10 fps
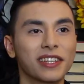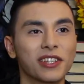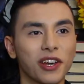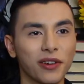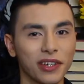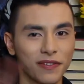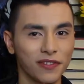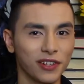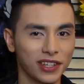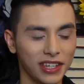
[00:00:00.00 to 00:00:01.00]
And sorry
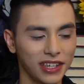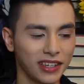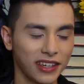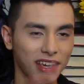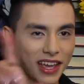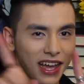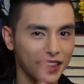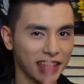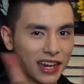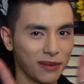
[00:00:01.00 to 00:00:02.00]
if looking
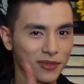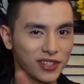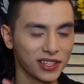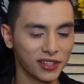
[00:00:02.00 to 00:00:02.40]
at the cameras